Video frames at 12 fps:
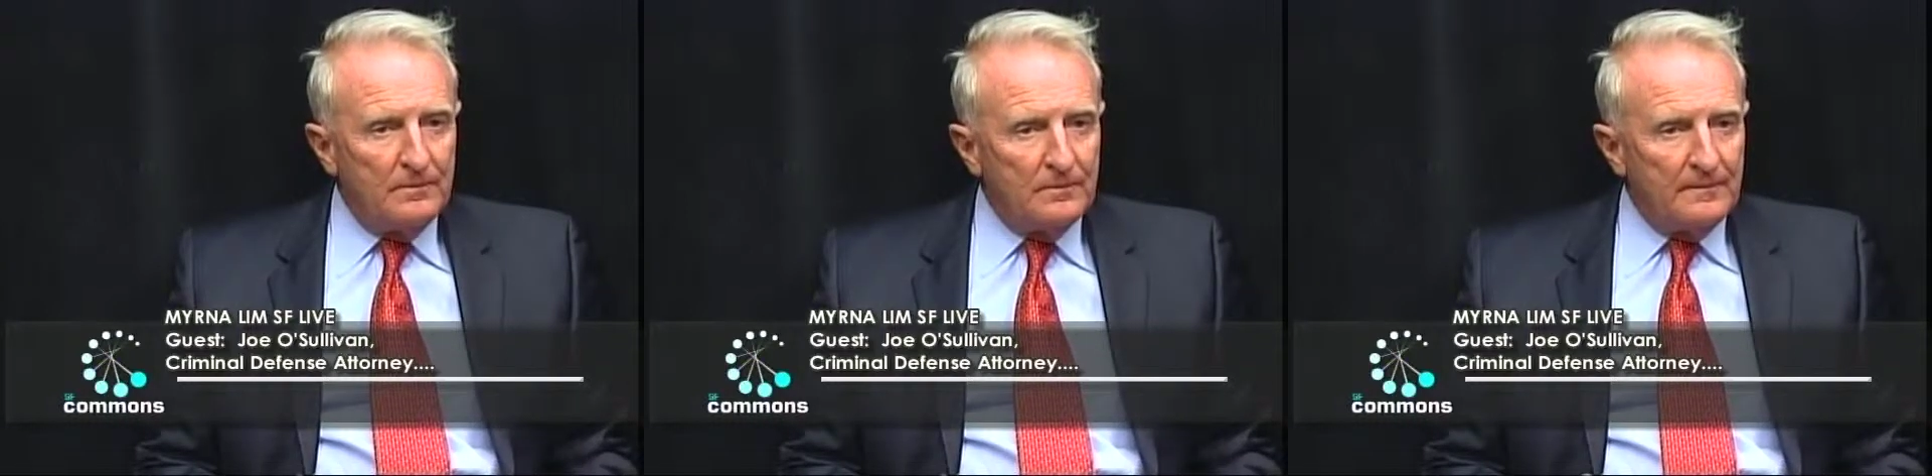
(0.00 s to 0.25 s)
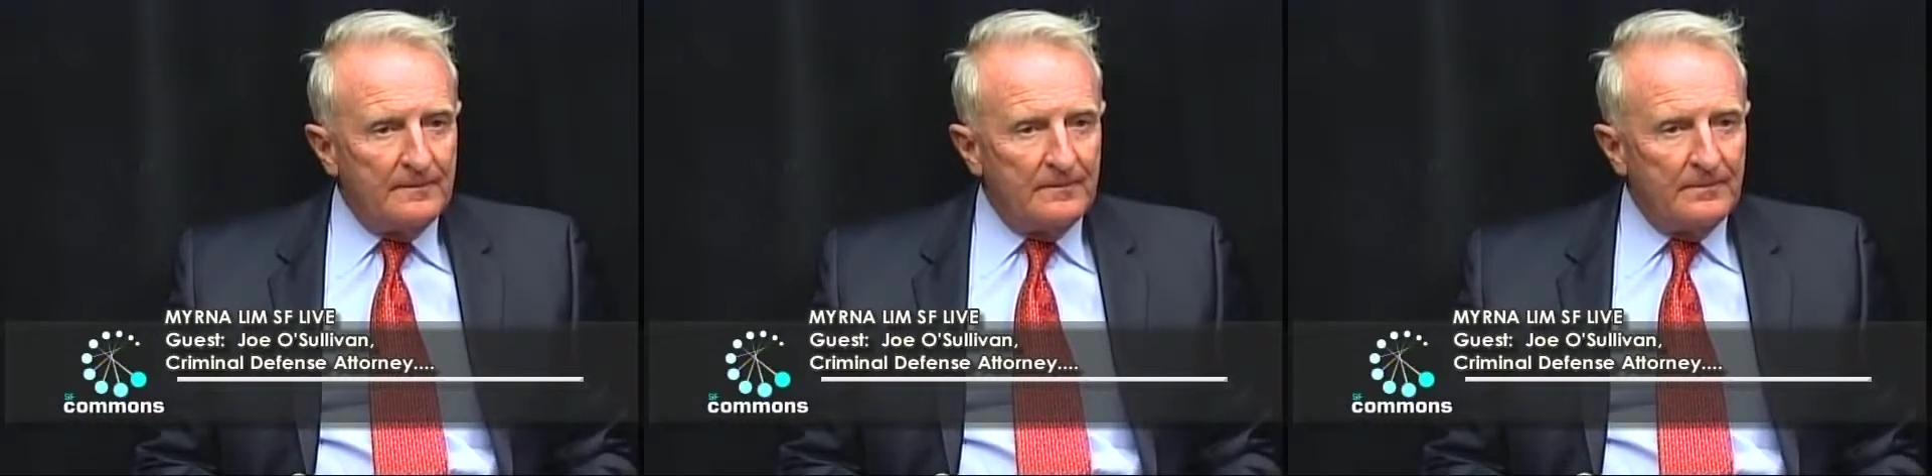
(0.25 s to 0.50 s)

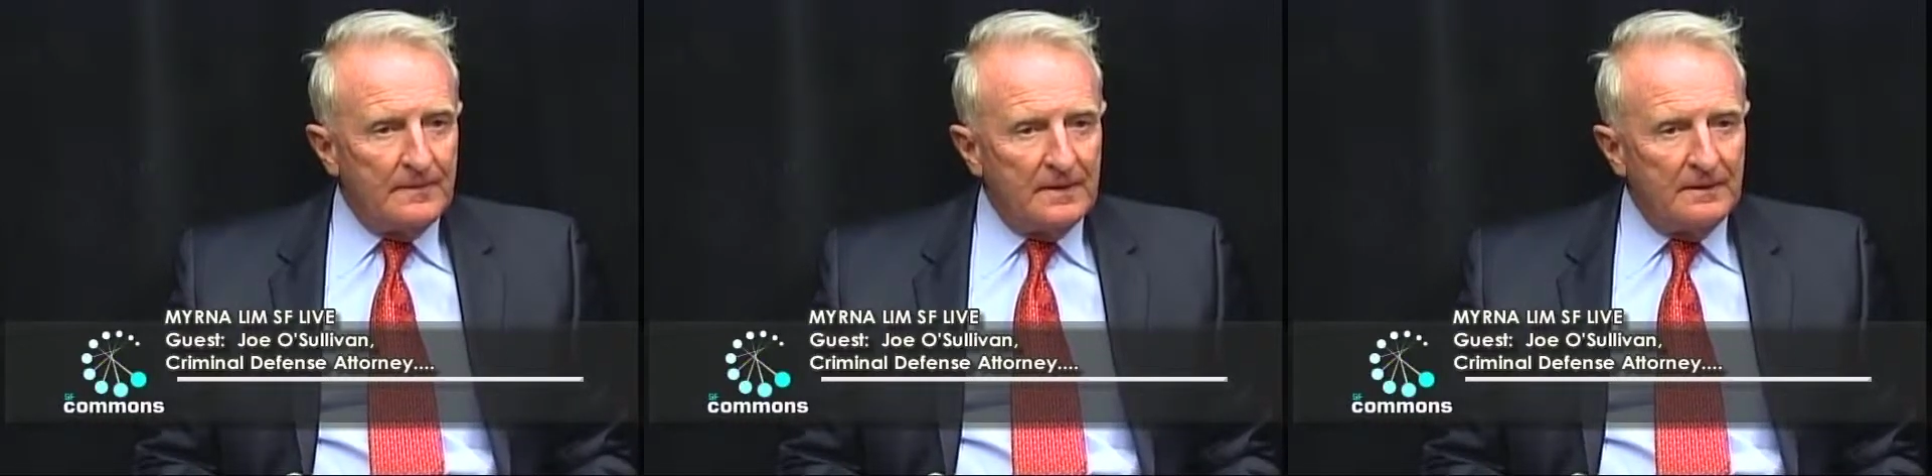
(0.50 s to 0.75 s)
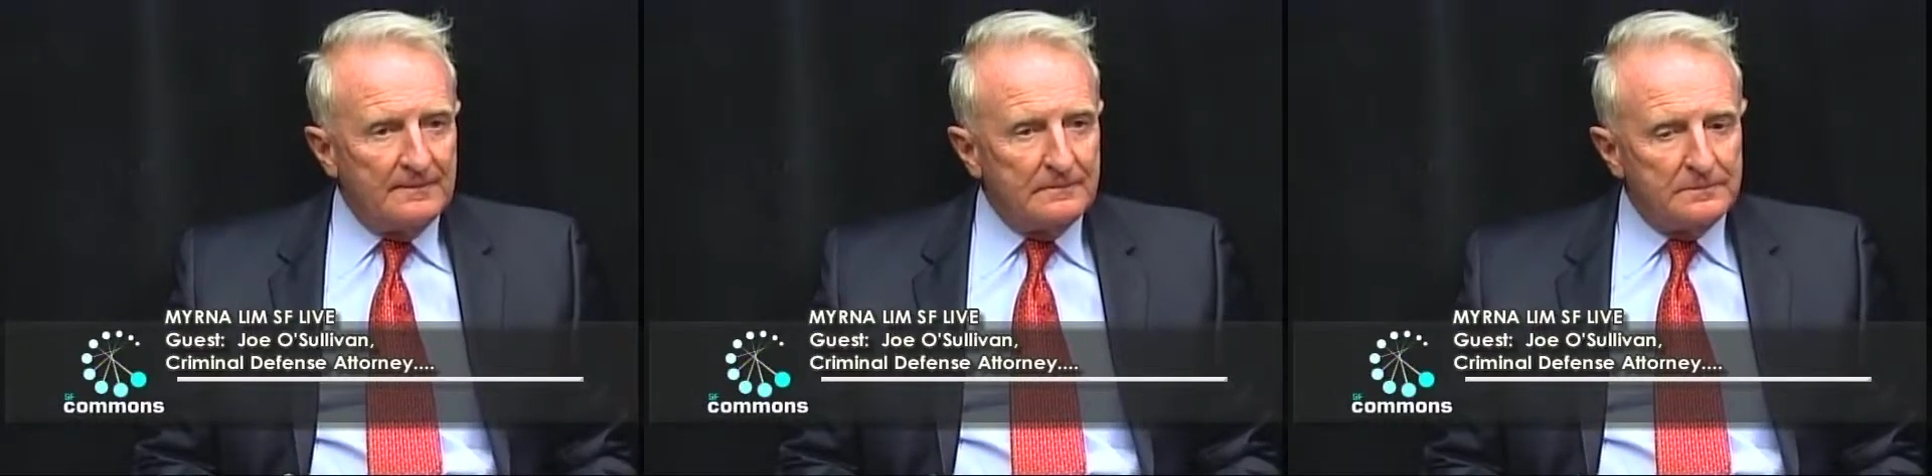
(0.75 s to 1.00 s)
Okay.
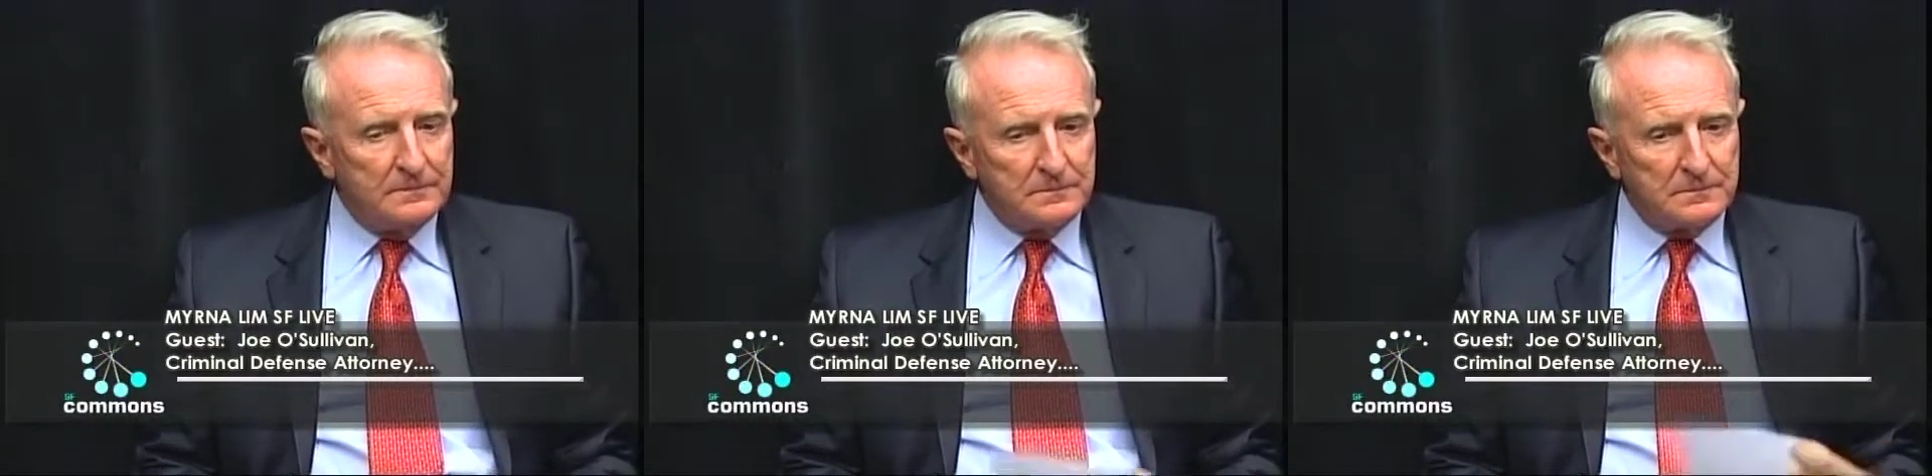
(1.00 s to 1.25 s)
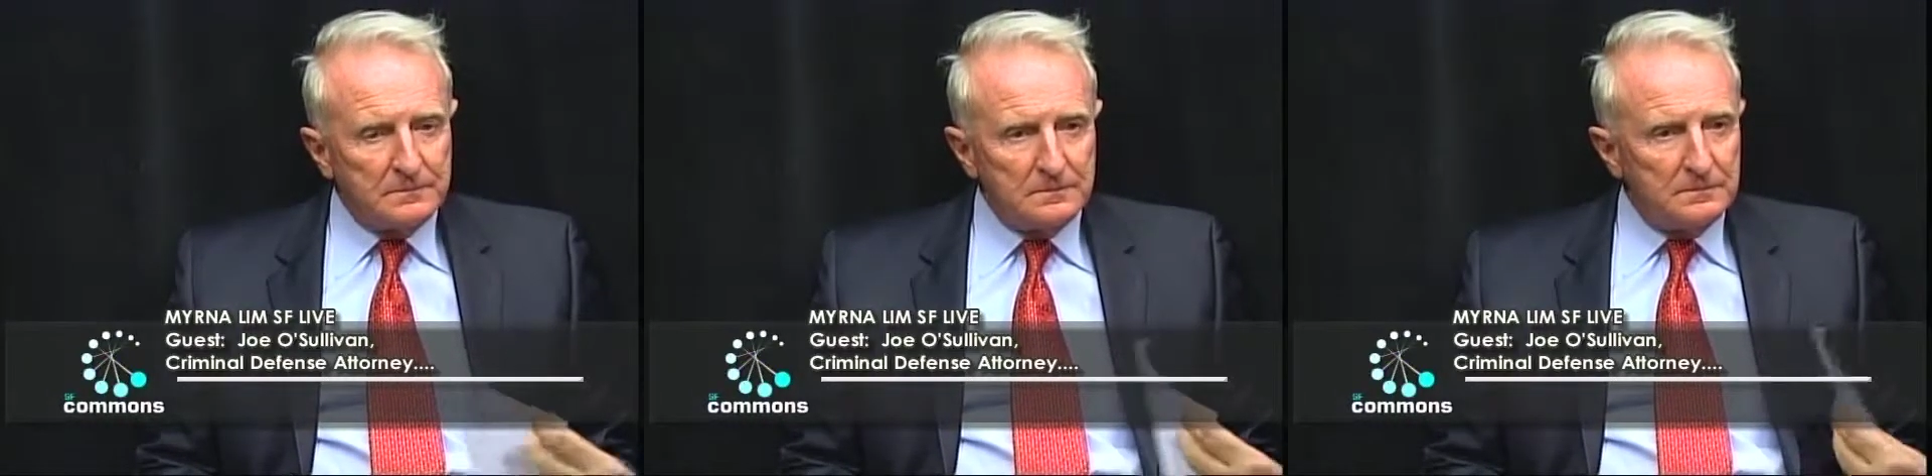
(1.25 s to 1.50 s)
Great.
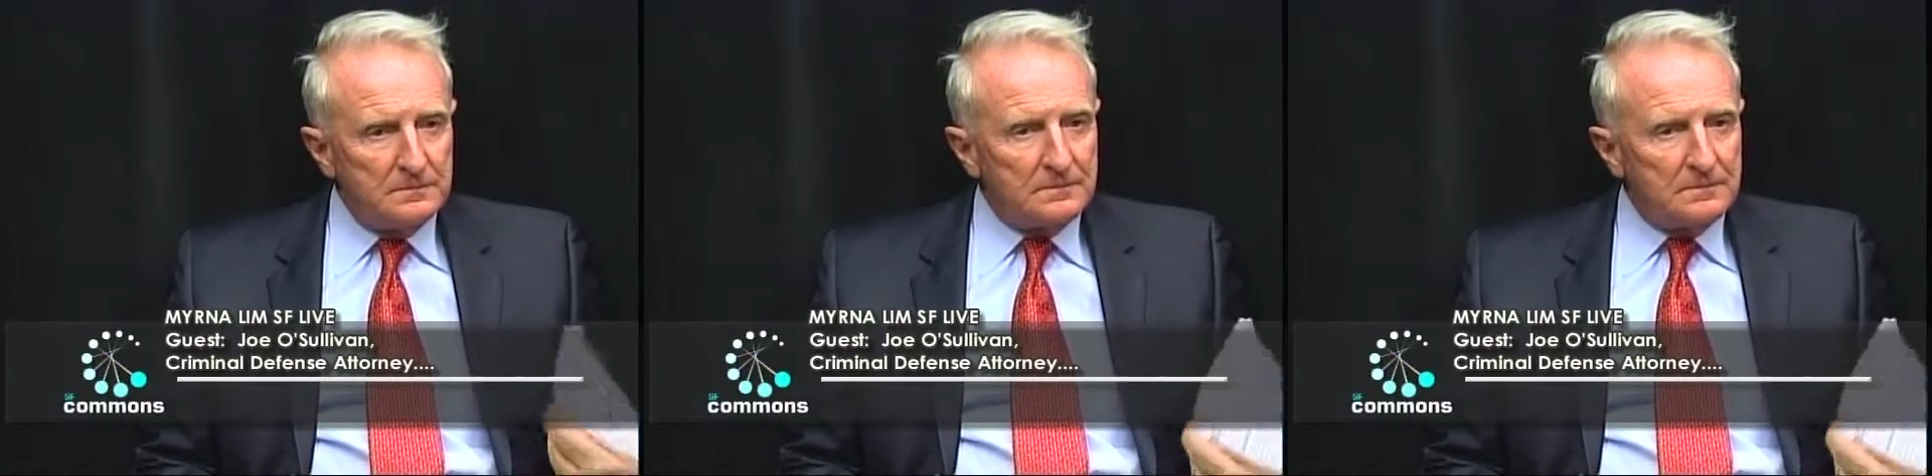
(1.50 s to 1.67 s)
Okay.